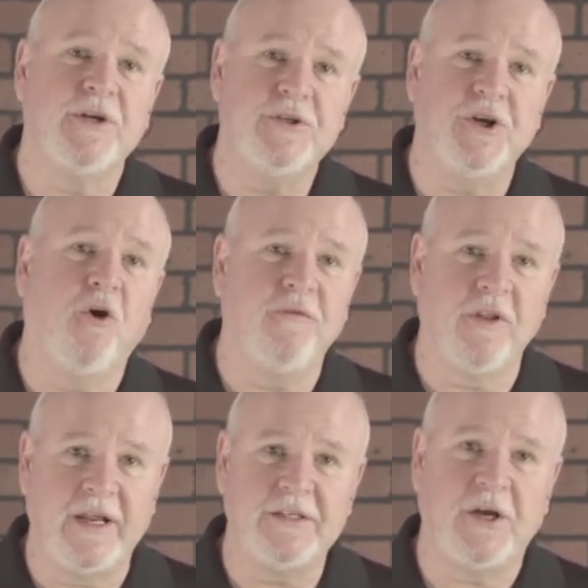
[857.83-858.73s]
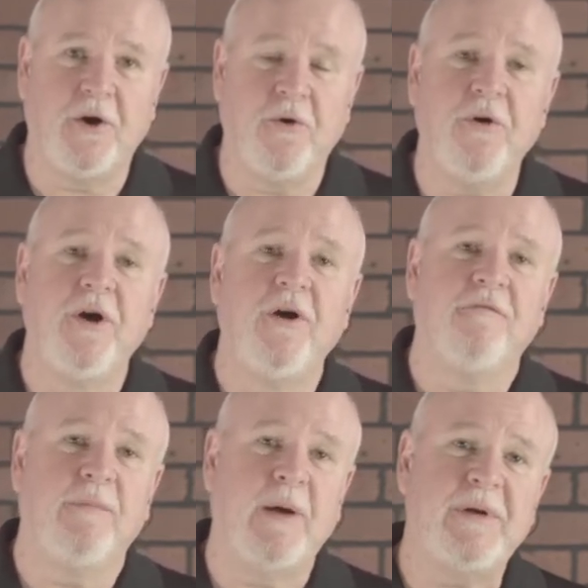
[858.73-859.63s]
Joe Valento
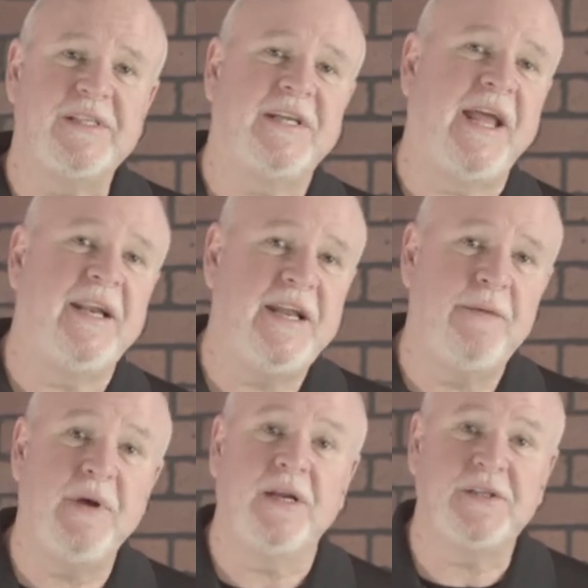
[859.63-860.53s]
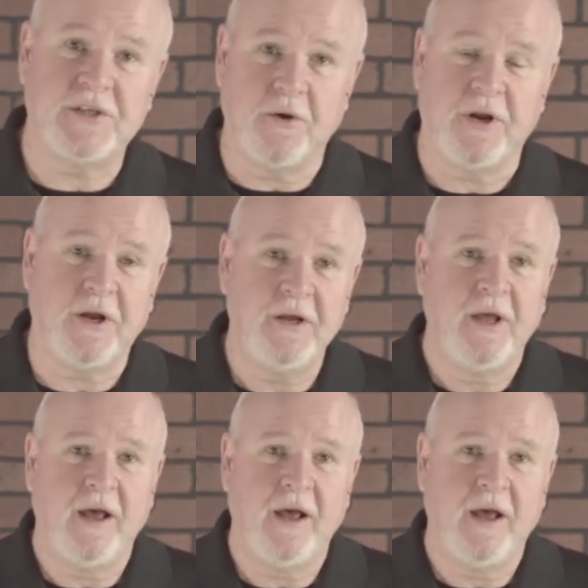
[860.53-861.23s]
from up in Scandia, Minnesota.